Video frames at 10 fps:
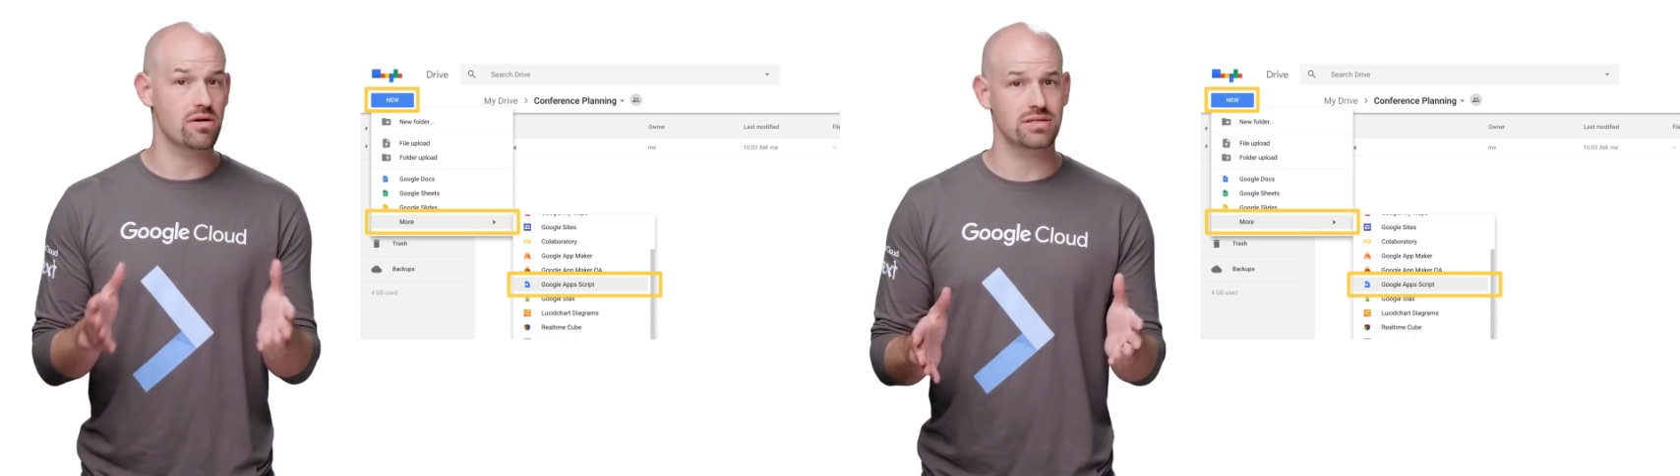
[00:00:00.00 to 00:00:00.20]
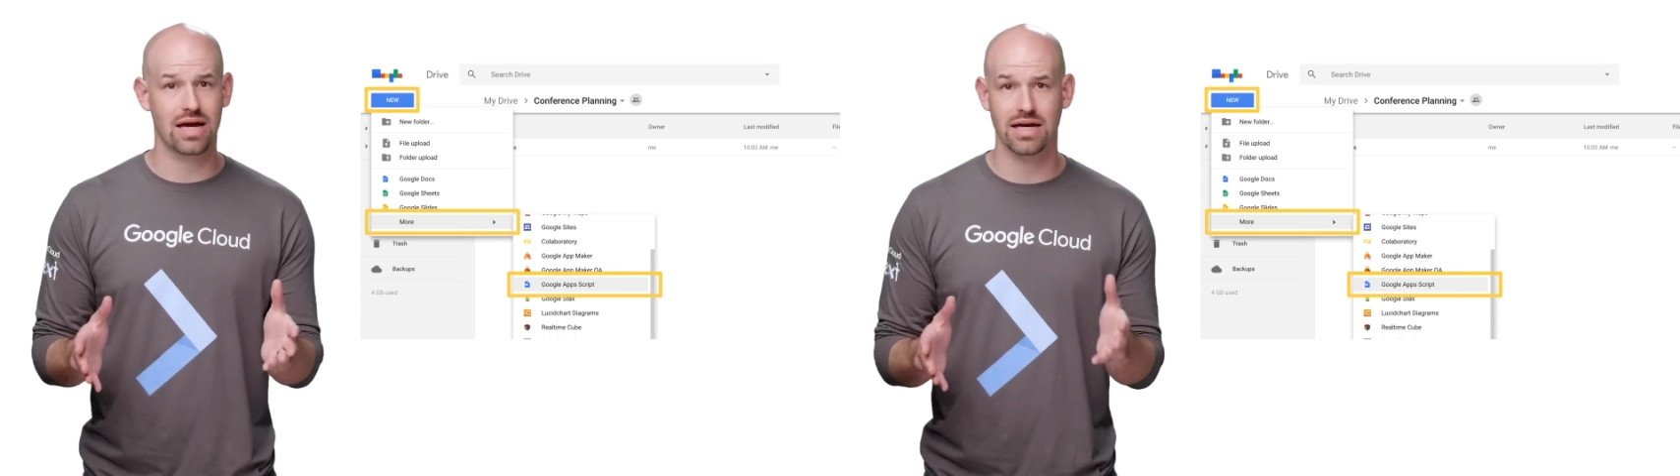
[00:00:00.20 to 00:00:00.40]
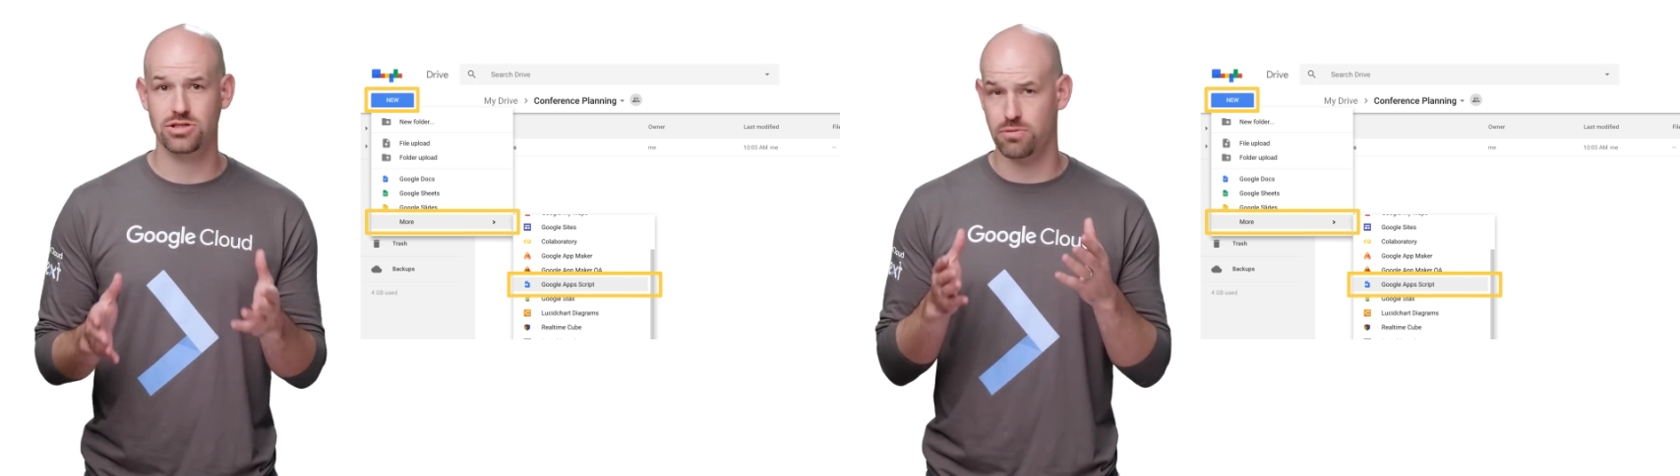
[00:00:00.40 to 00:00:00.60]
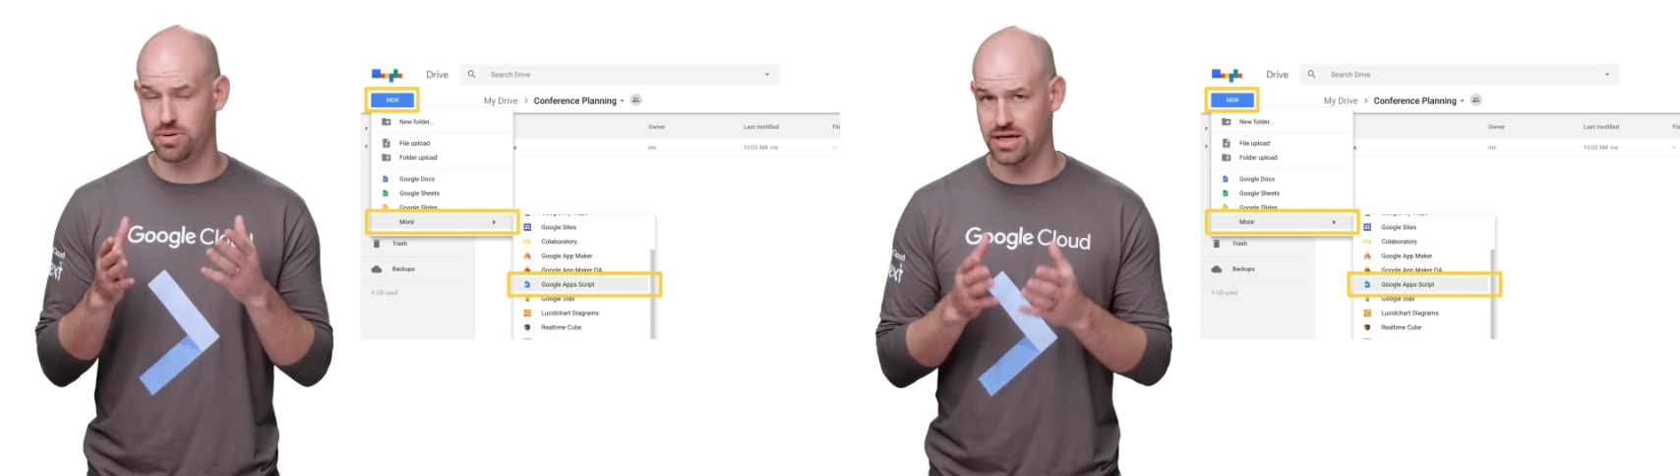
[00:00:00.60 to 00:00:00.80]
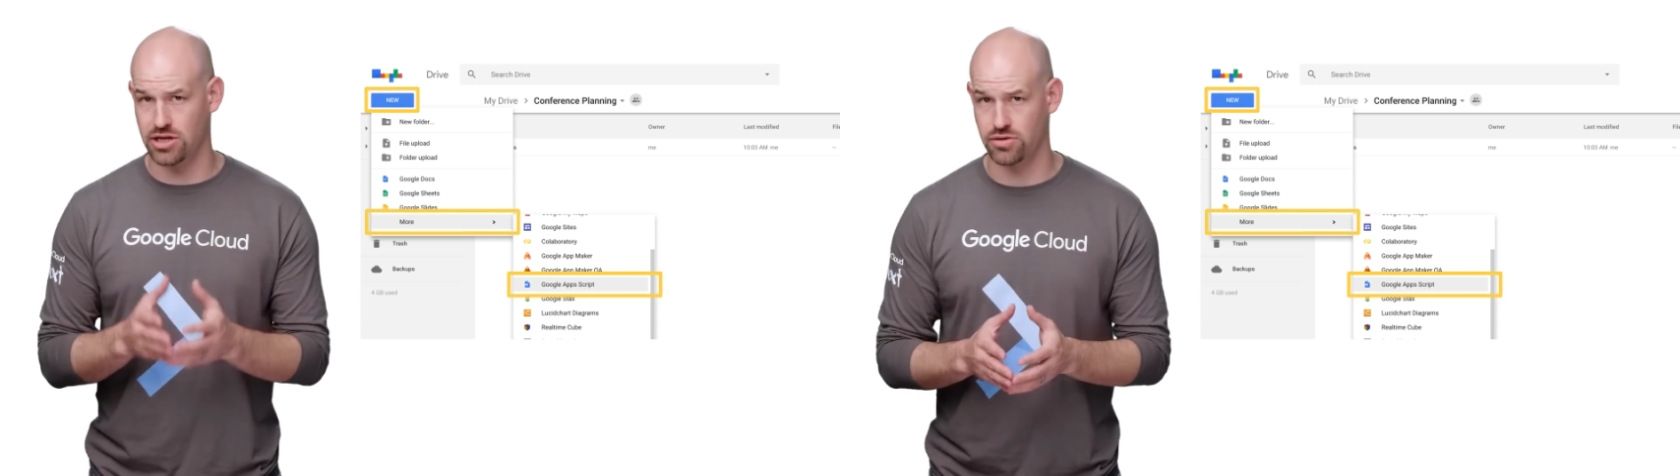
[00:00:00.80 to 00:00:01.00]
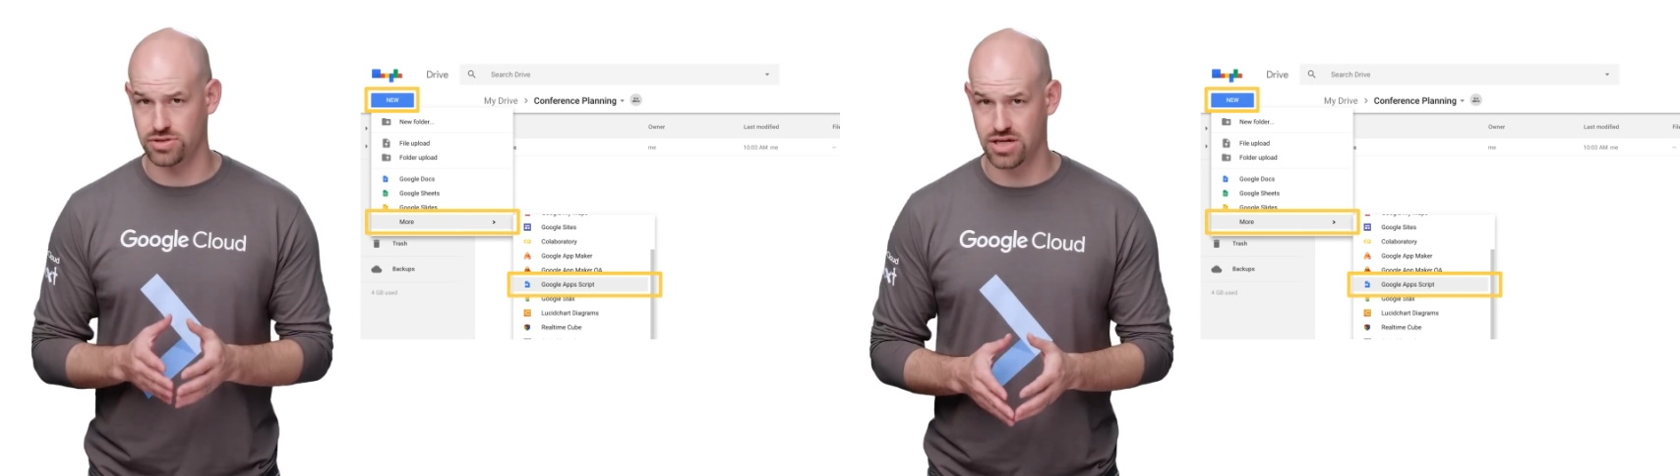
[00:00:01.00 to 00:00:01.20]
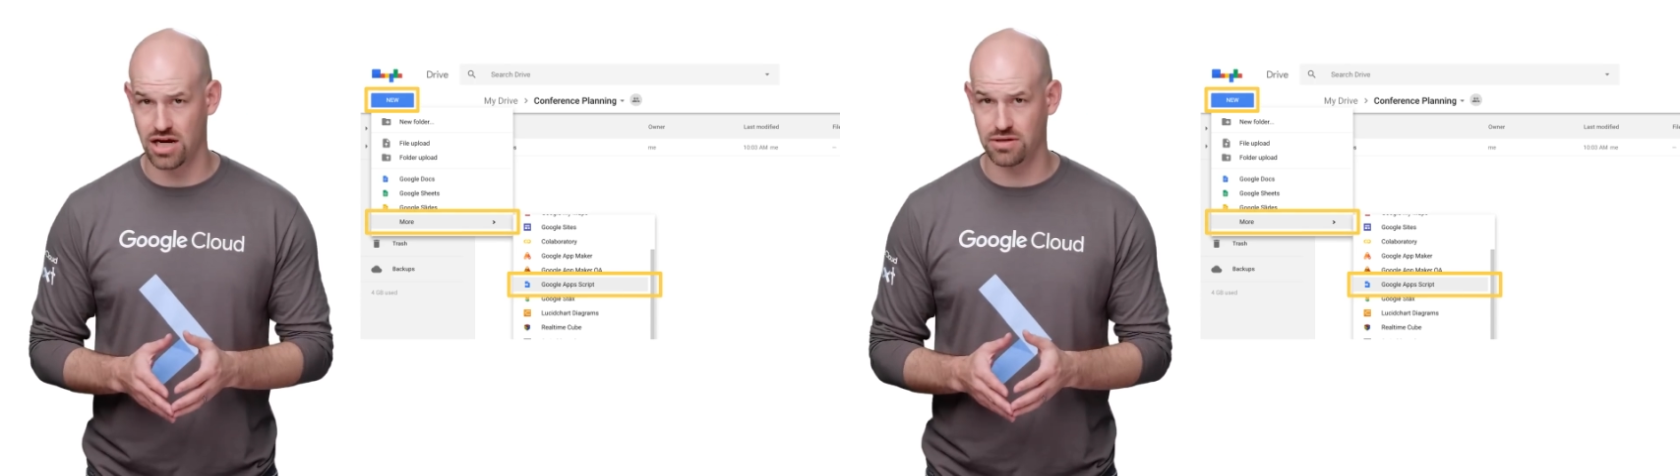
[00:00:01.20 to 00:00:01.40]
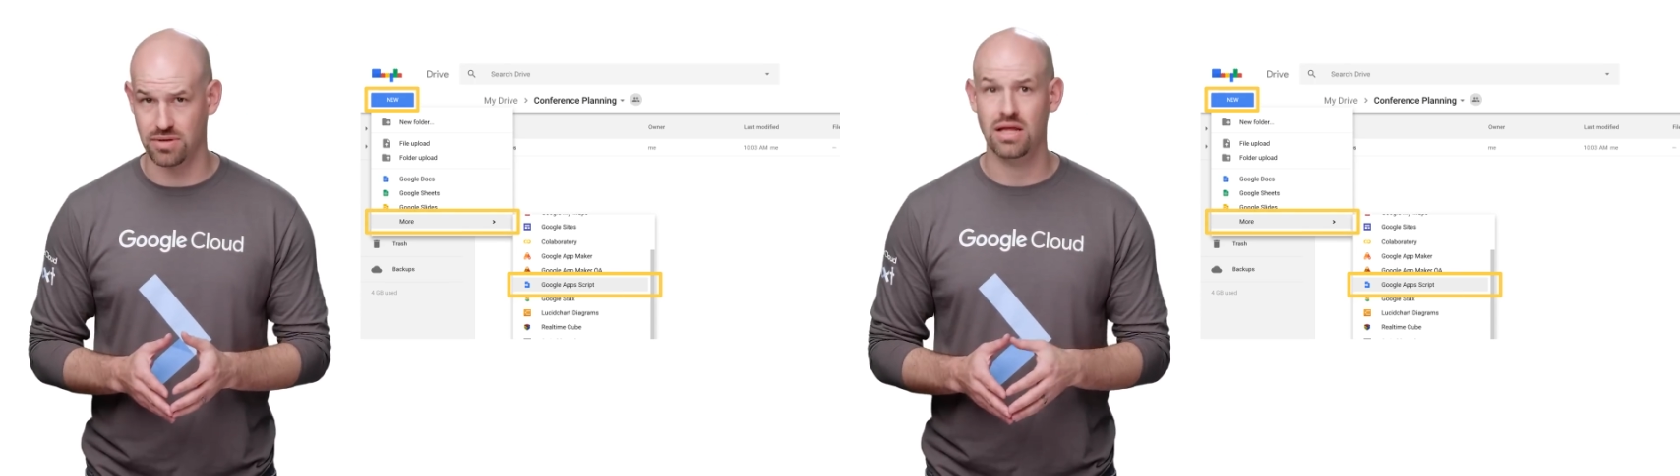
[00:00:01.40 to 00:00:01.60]
aren't tied to a particular
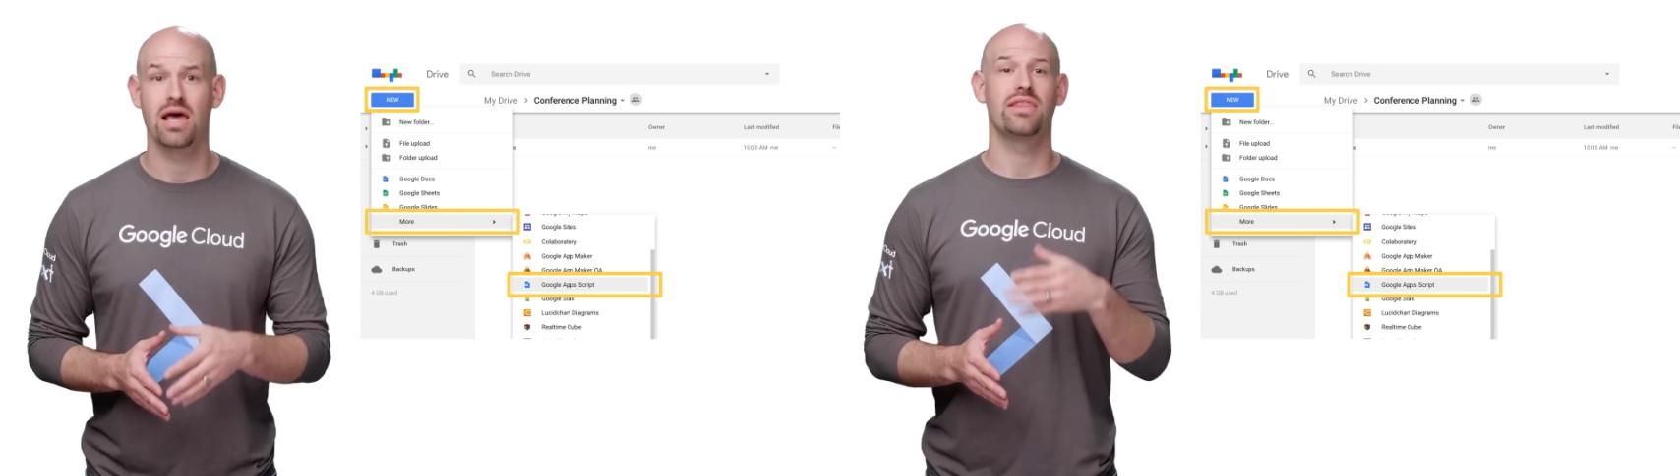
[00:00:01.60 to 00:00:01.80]
document.